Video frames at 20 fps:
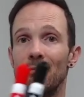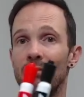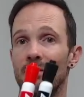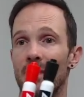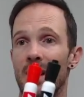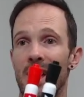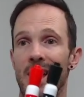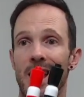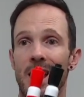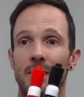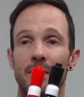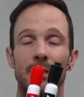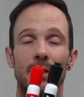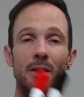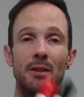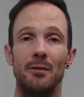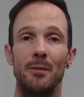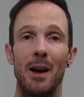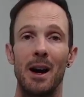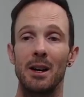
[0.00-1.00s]
handful
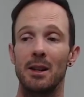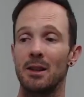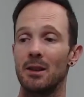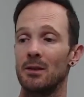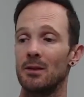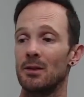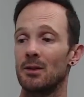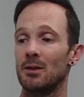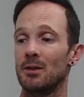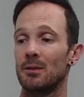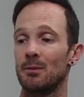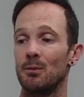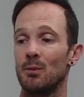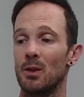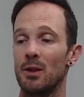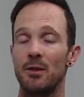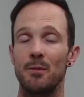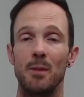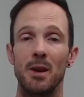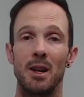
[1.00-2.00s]
of markers
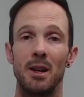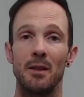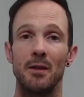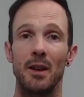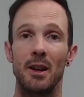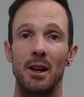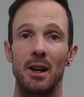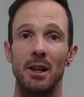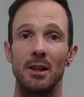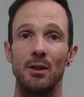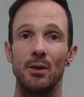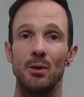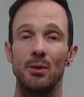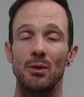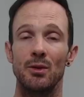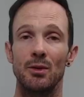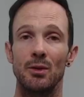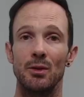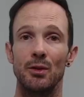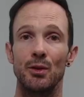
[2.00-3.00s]
with me that I used
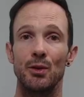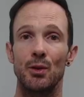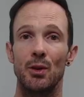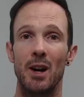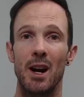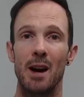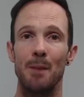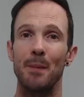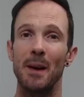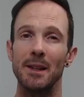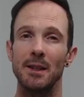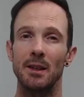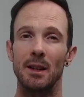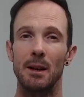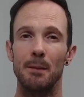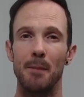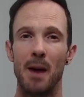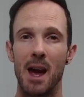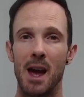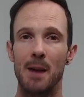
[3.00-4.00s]
to draw out basic
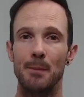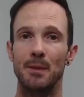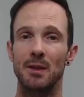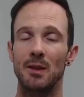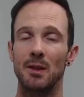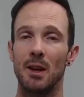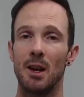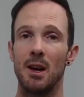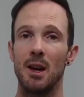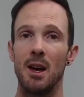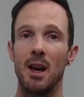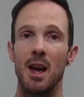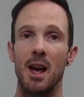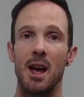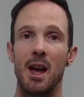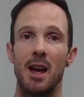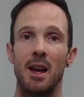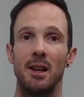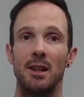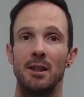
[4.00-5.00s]
maps
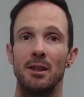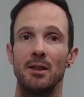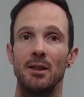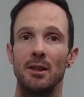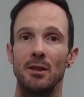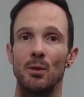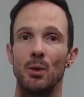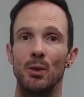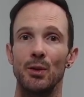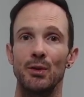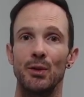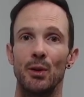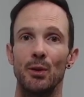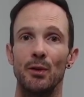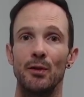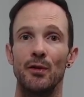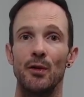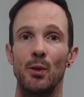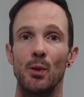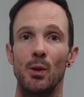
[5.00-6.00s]
and also
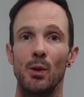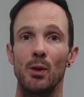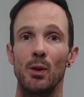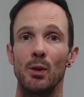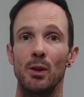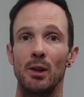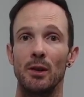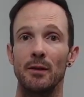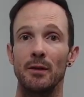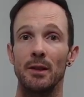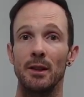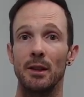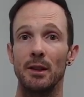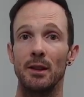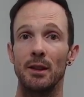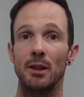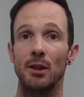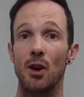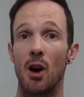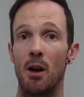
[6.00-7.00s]
for
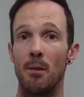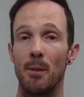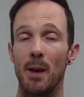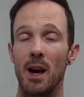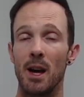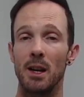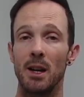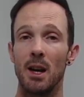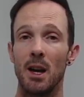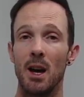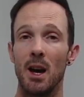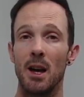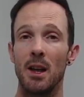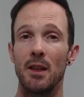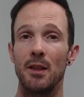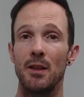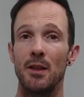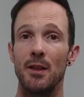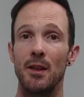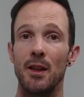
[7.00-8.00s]
combat.
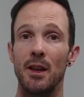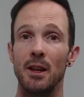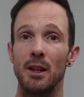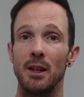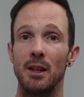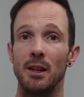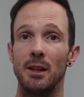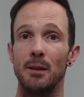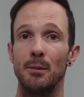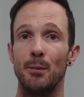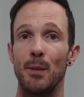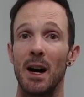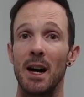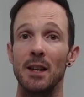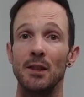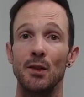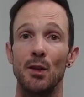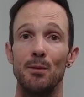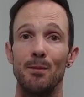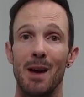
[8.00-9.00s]
The
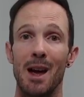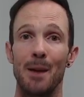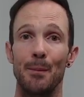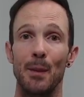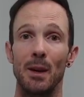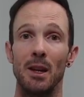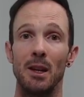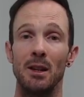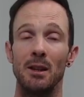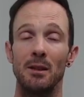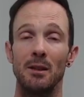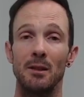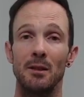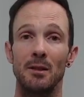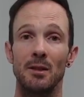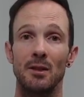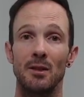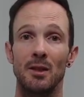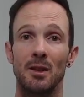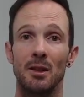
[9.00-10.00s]
Paizo map
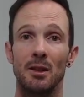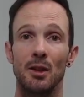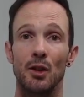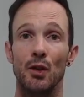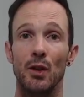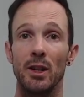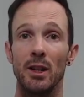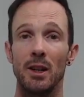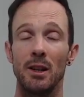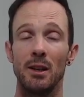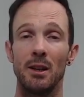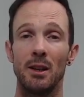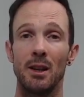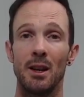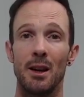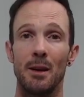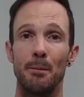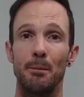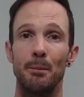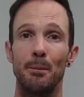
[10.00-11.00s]
is gridded,
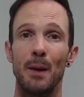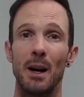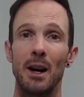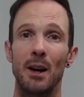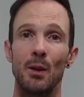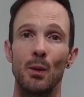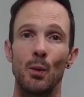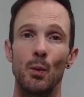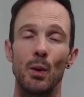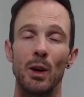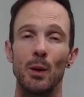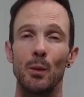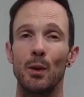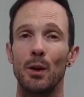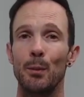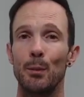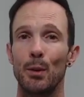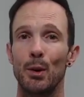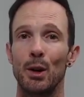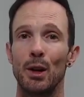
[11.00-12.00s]
but we were
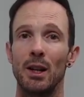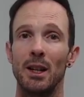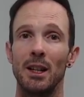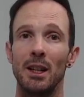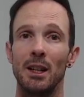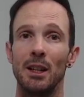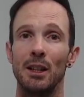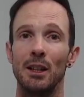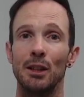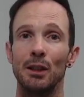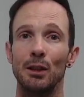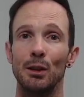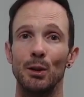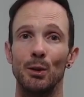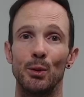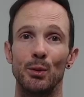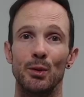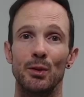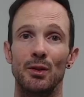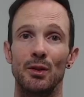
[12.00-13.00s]
pretty
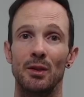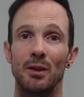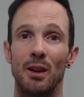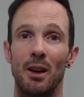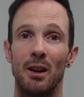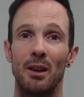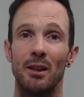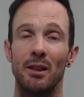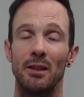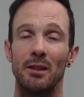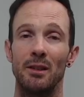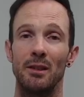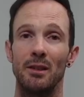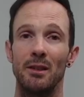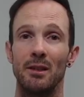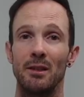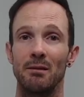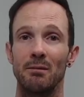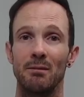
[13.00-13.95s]
loose on